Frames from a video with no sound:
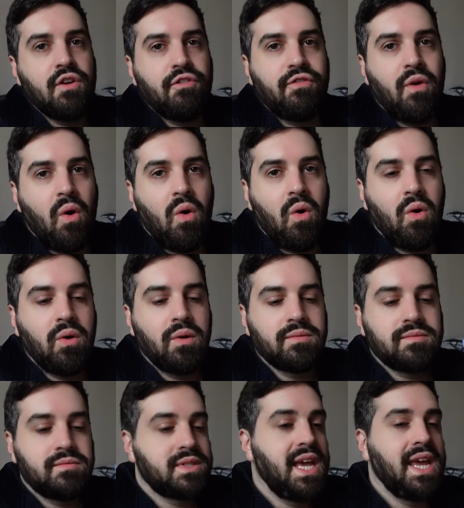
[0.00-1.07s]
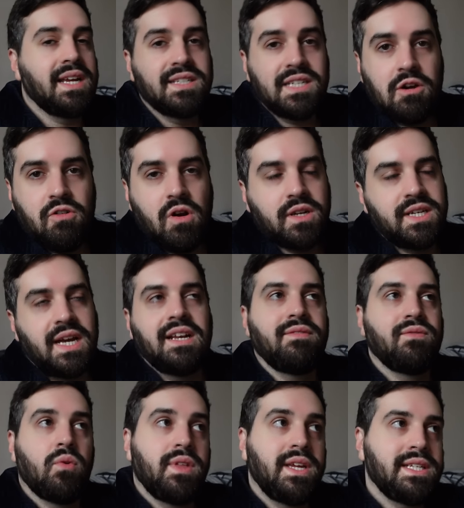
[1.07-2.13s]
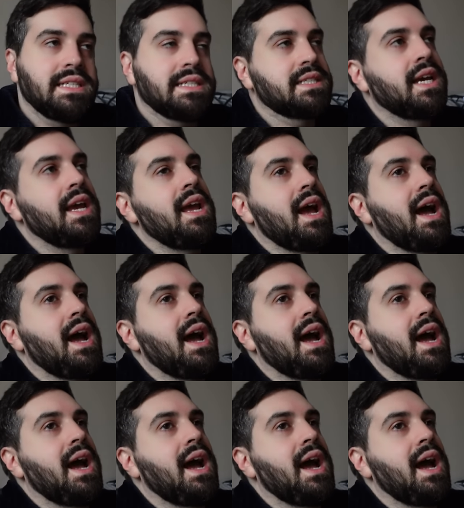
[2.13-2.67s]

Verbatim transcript: for taken down Crocodile, even though they didn't.